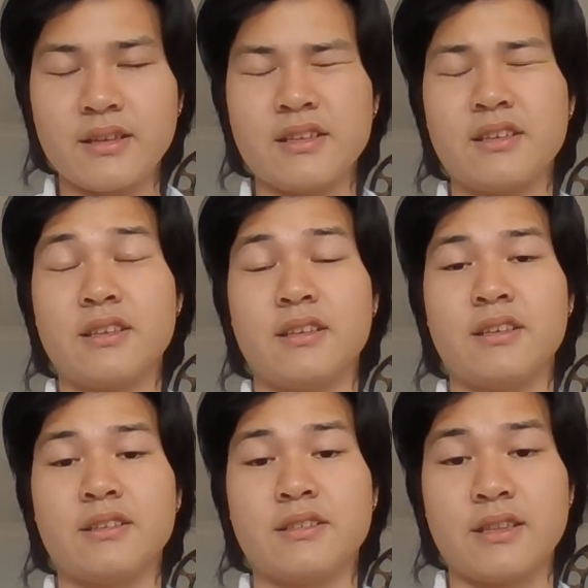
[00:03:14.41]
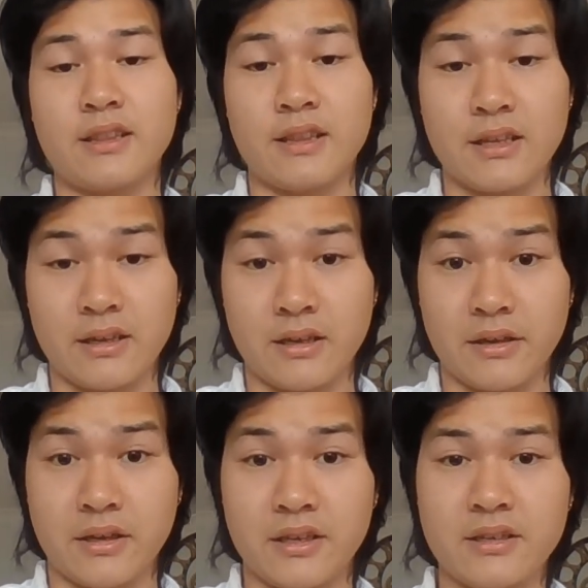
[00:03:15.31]
is
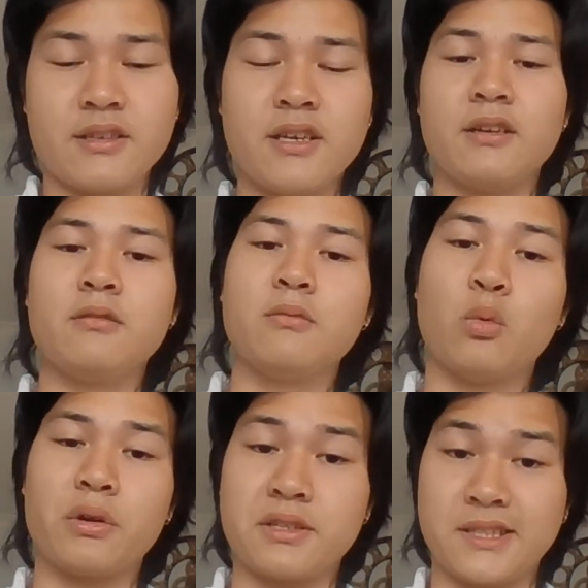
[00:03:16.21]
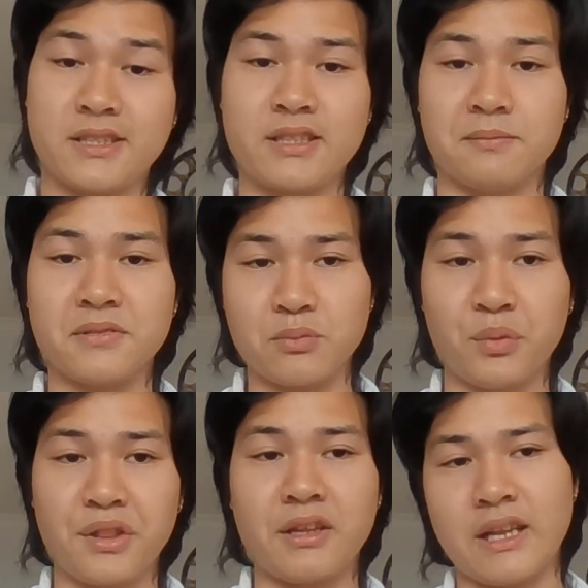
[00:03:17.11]
the internal water systems
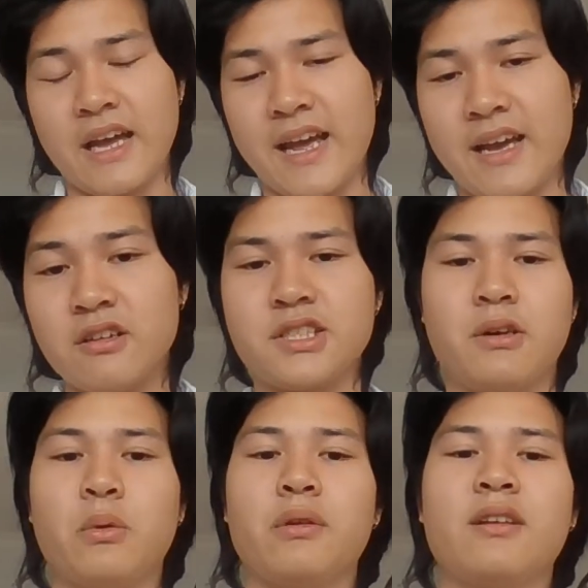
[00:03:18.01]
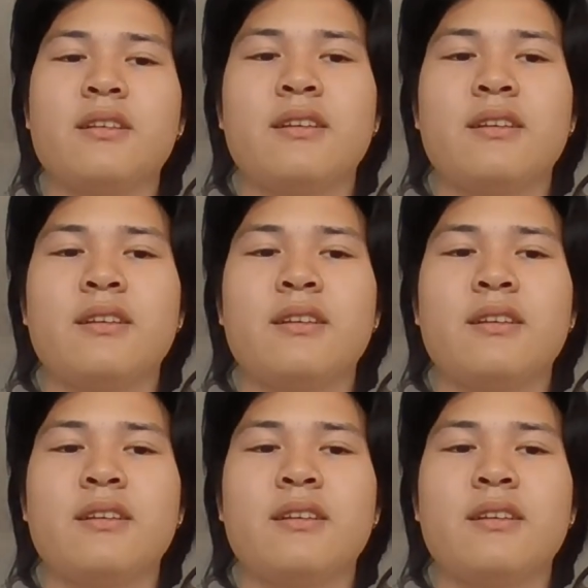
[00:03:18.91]
within the household.